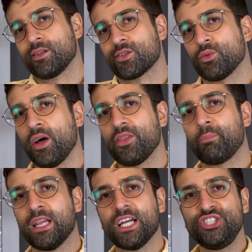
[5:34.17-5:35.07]
So while the
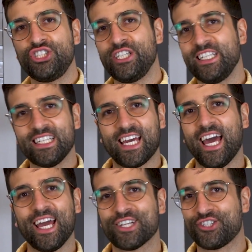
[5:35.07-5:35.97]
plungy
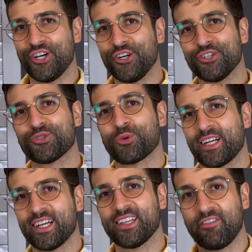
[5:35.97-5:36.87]
cake chills, we're
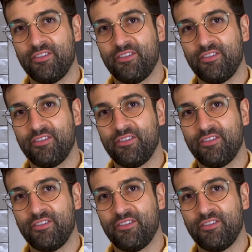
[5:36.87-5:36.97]
gonna get the